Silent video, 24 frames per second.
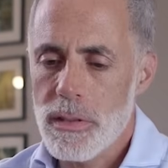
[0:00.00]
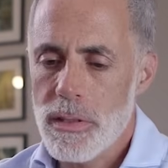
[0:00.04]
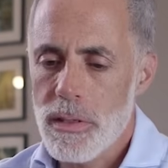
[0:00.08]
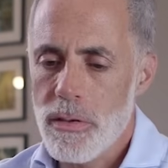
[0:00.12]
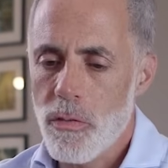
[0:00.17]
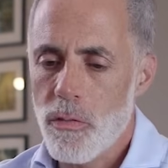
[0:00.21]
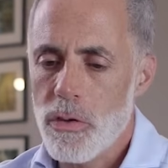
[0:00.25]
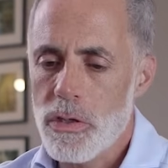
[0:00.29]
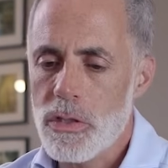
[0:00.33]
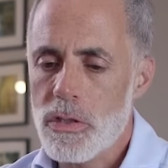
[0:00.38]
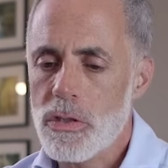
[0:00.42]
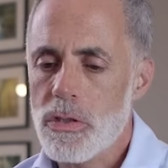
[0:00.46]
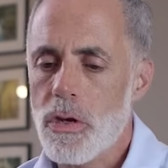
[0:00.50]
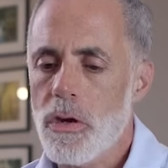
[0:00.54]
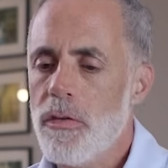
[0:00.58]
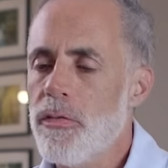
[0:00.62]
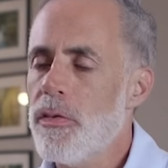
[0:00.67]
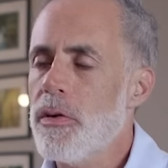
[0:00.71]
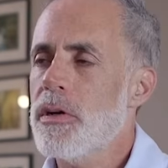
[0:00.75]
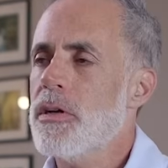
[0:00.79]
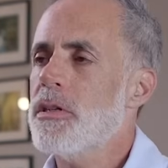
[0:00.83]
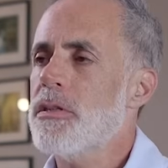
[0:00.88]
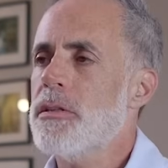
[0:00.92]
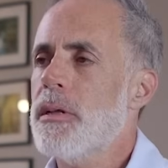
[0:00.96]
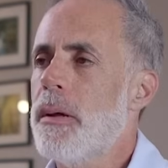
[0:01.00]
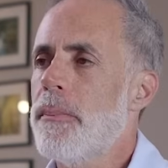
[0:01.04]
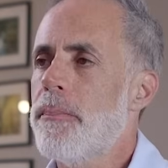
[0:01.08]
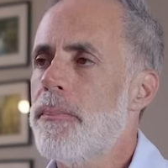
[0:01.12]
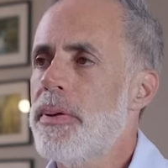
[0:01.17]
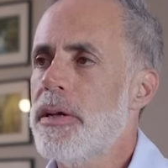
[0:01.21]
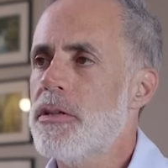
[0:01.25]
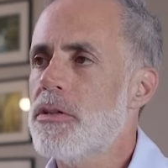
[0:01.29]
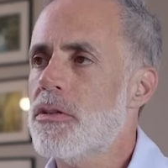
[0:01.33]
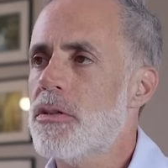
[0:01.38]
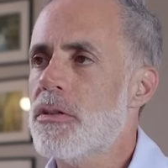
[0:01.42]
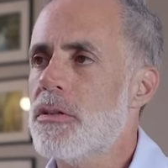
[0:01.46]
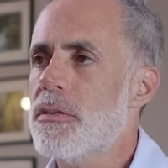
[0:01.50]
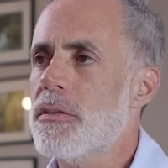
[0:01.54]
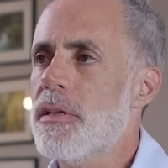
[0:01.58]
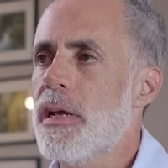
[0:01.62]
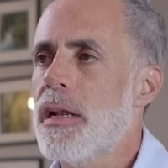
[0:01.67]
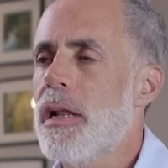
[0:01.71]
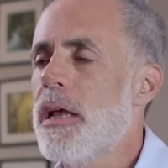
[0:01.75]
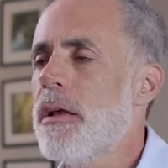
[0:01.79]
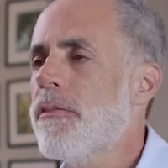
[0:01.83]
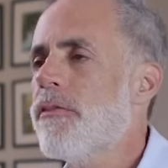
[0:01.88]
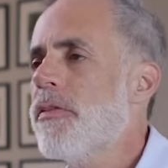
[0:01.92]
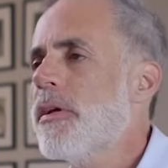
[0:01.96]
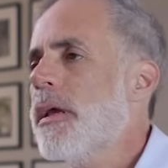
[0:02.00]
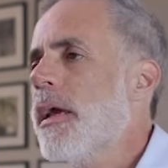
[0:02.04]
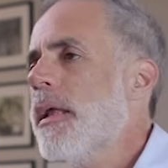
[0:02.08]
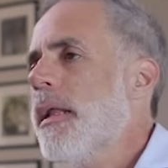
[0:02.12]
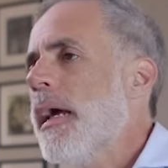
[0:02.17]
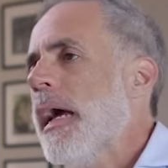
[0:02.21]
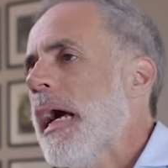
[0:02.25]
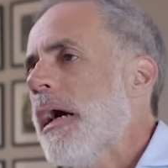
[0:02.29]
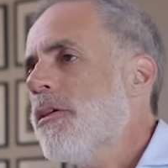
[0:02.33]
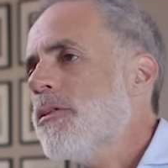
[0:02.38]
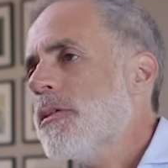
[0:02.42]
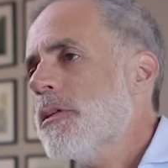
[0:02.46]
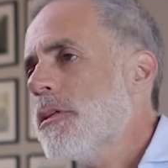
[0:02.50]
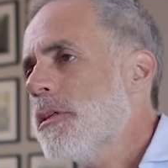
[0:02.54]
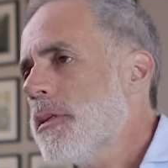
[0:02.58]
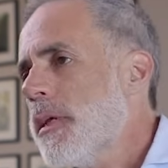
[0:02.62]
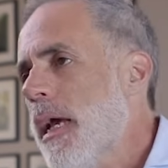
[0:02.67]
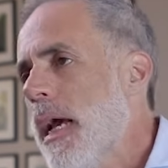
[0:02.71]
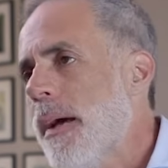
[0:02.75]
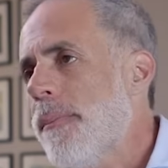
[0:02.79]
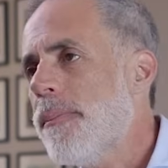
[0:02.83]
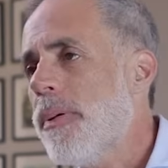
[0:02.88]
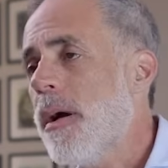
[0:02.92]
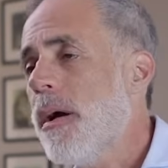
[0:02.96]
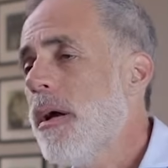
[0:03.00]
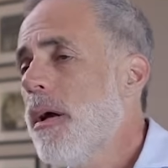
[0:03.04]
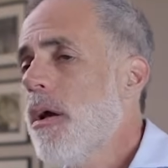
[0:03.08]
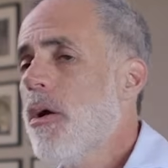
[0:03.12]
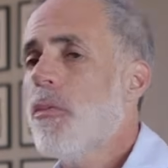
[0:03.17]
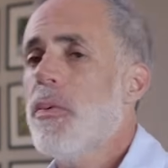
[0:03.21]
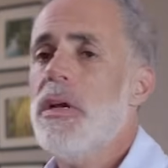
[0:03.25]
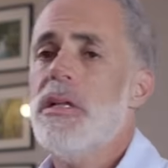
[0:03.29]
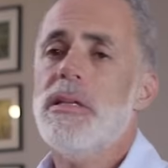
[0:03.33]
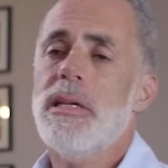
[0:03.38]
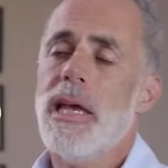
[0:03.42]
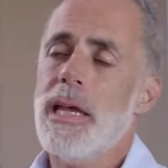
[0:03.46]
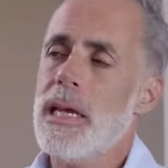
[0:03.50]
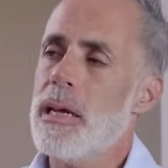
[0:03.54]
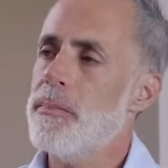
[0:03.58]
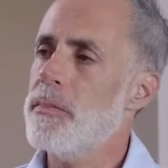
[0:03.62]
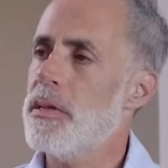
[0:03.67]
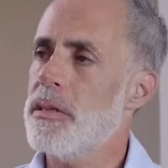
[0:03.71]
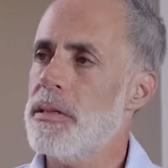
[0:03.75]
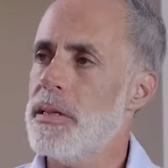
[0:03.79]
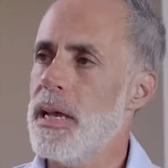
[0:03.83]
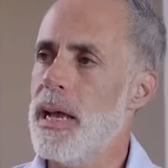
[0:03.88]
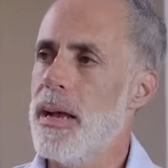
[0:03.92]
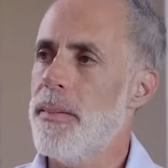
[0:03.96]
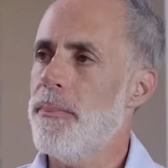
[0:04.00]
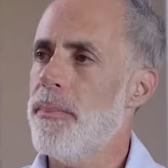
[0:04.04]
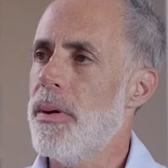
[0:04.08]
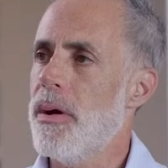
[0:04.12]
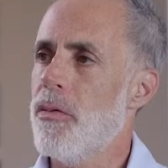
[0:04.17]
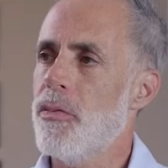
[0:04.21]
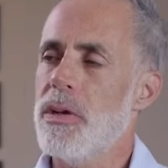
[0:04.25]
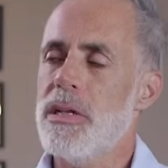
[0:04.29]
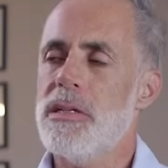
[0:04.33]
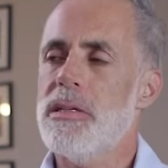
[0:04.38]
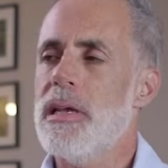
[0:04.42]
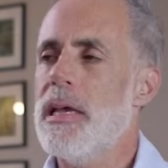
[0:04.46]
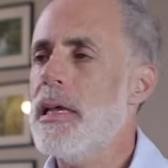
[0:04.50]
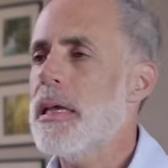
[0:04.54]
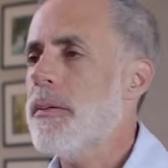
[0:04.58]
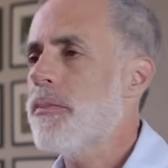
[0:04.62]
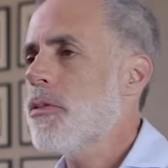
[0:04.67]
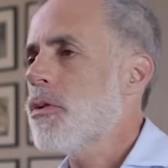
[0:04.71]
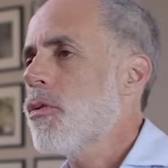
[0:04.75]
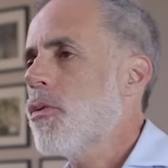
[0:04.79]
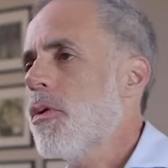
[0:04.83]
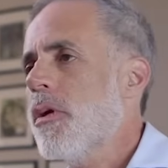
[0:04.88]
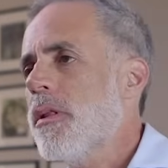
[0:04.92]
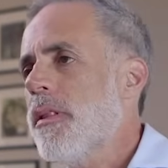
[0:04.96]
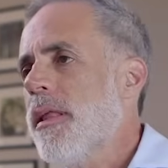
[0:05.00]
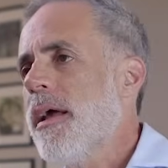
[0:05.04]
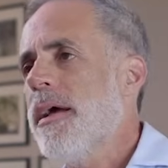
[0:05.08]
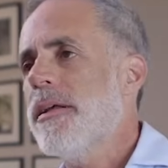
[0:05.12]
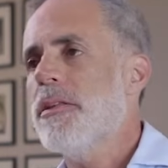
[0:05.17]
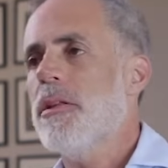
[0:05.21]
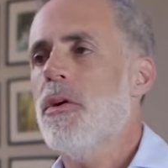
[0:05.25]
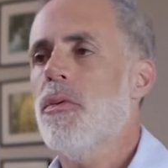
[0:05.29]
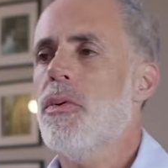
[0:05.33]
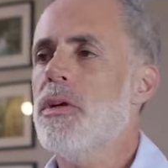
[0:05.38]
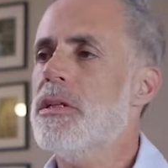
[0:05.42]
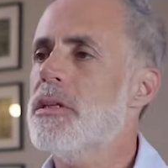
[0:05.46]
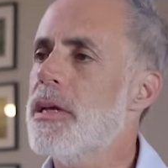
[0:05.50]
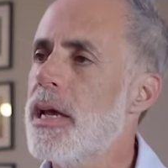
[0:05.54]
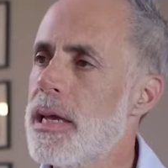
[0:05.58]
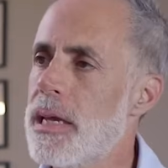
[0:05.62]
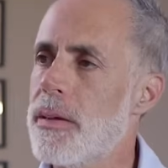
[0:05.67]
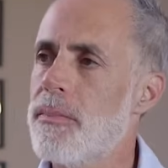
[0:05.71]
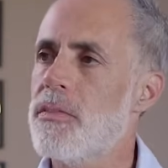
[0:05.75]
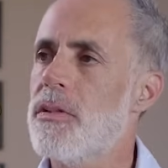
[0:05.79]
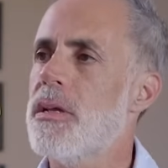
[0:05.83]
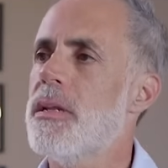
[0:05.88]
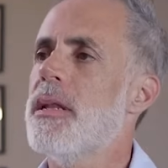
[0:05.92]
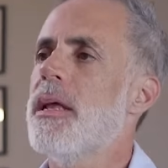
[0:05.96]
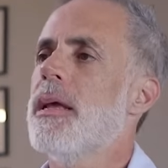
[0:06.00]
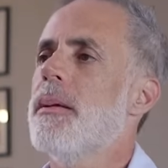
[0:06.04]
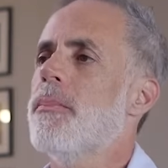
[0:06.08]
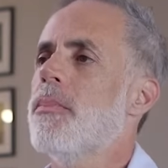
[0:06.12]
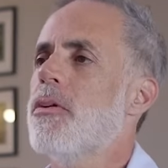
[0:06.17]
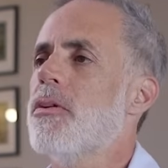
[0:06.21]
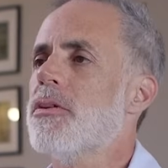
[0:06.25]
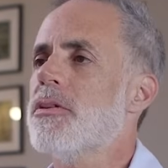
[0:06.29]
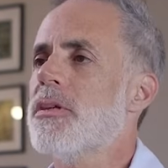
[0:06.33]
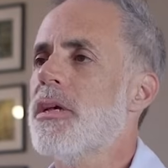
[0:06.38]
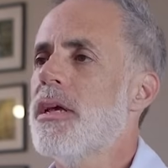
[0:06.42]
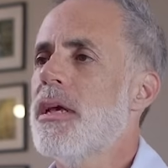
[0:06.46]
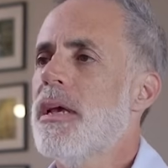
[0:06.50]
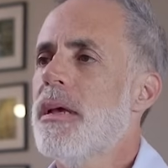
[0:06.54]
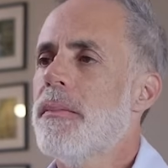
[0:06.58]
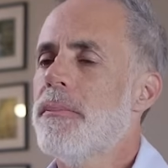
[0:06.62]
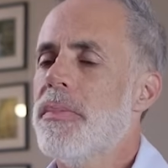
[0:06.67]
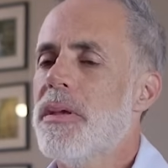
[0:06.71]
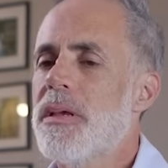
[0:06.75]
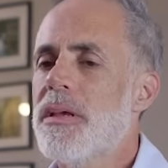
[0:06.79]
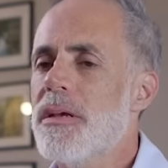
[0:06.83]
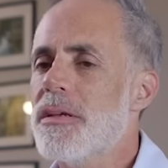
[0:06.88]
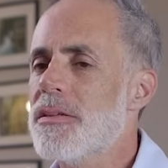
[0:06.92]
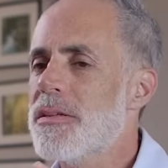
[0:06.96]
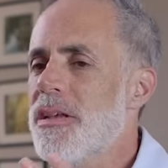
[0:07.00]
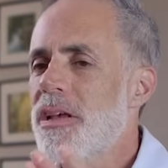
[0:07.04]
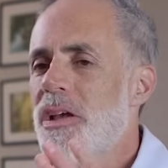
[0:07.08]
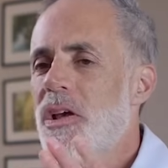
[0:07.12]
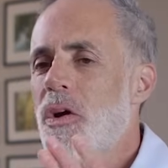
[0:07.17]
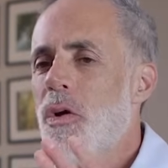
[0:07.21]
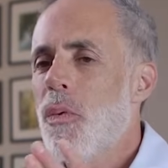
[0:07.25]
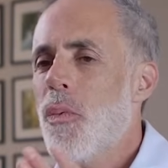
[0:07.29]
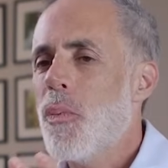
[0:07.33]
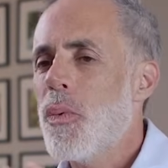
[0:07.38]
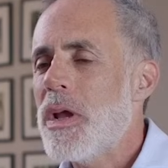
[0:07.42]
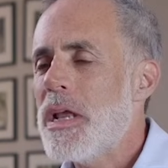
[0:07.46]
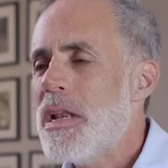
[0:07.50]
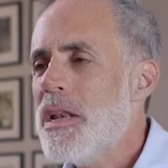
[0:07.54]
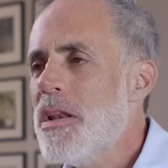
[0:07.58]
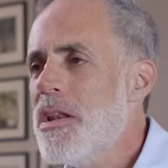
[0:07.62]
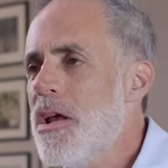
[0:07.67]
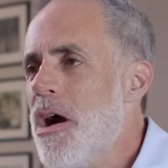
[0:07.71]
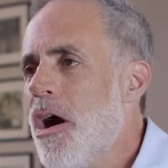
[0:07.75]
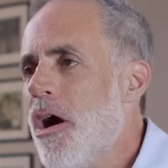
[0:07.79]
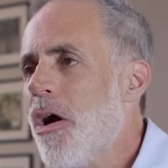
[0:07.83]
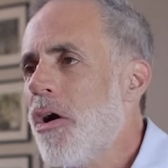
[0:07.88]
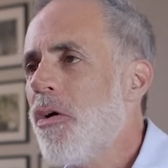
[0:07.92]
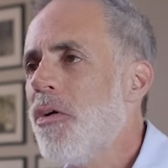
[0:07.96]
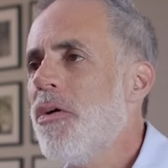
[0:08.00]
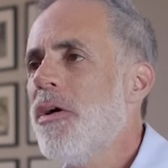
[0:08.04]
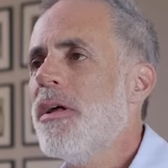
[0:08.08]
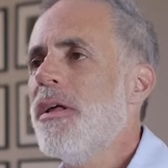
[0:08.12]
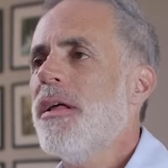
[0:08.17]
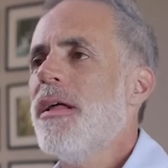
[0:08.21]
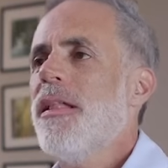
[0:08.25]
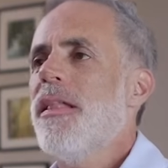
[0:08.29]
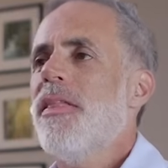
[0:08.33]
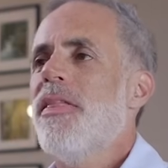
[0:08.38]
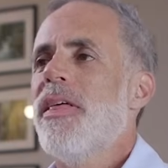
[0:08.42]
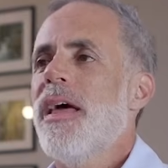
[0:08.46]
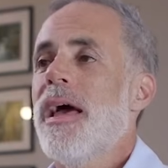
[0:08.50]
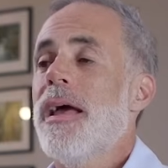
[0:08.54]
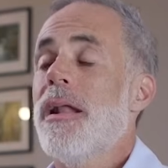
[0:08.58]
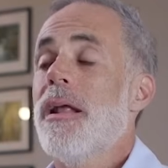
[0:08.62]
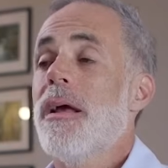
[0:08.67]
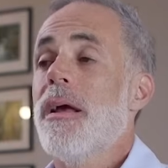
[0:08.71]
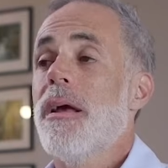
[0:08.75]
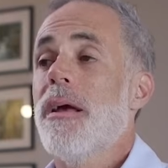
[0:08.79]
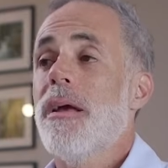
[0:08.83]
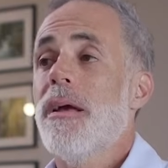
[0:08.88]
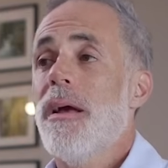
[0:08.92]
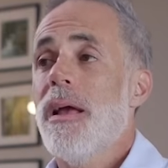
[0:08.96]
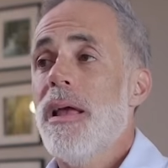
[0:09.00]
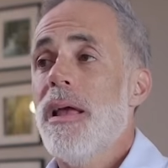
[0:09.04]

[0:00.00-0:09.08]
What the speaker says: we're so focused on pictures that if we get a house in Tampa, we take them to Tampa, we take them to Orlando, we take them to Naples, because we know that